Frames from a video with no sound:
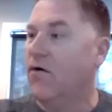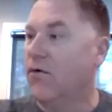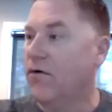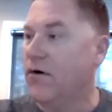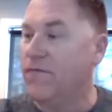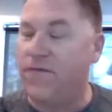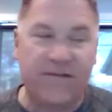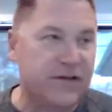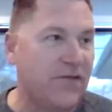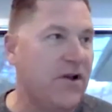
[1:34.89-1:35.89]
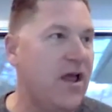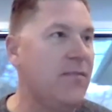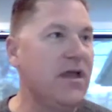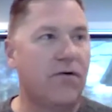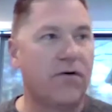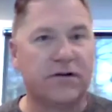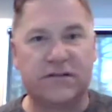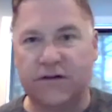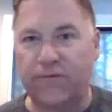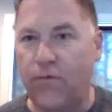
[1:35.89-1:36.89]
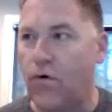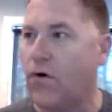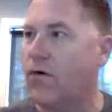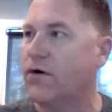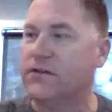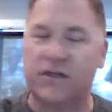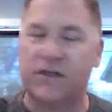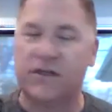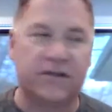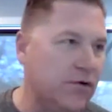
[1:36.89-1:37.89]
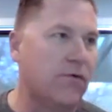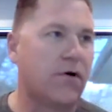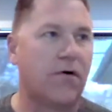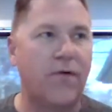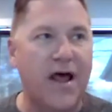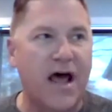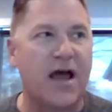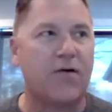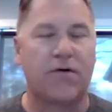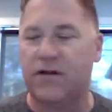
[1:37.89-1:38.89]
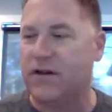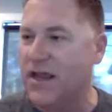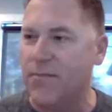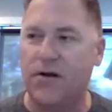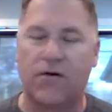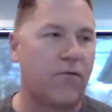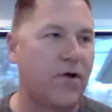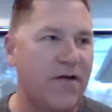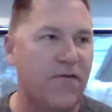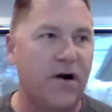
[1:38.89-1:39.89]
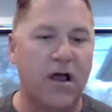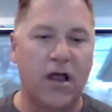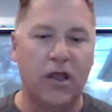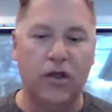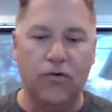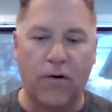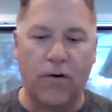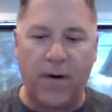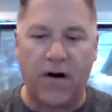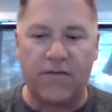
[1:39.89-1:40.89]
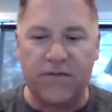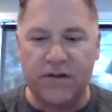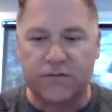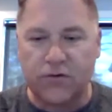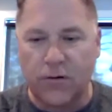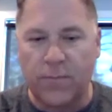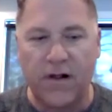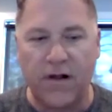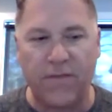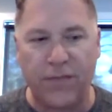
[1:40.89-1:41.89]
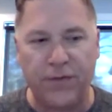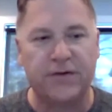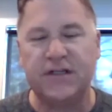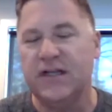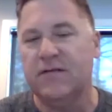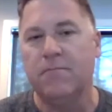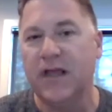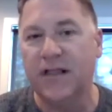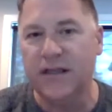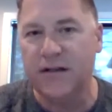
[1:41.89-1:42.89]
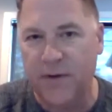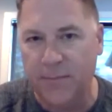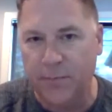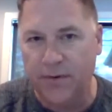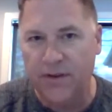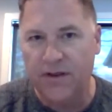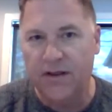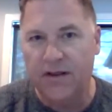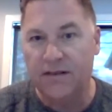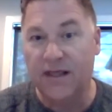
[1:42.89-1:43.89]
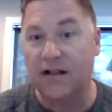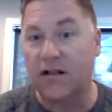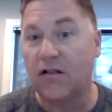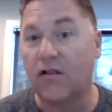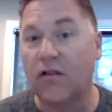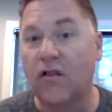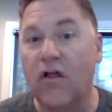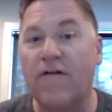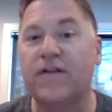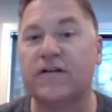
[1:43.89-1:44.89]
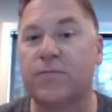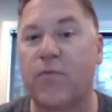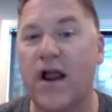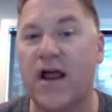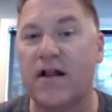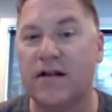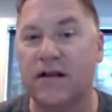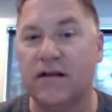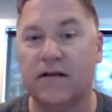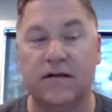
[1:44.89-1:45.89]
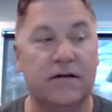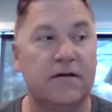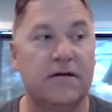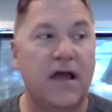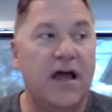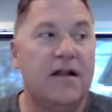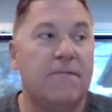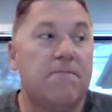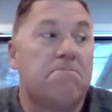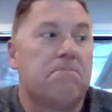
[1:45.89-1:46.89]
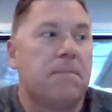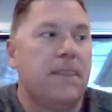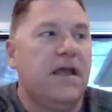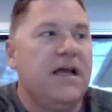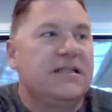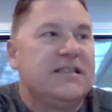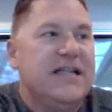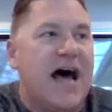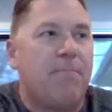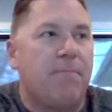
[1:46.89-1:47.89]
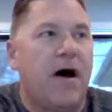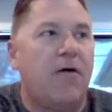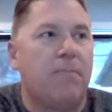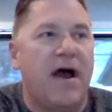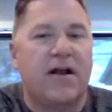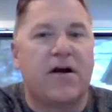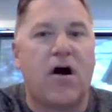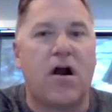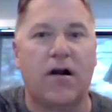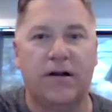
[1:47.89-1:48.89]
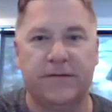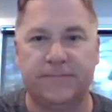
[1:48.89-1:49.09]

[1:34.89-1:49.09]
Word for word: or a five-seven Hemi or a six-four or a six-two or a Red Eye or a Demon or whatever. You're part of this group of 13 million people that love this brand. And it's not about buying a car.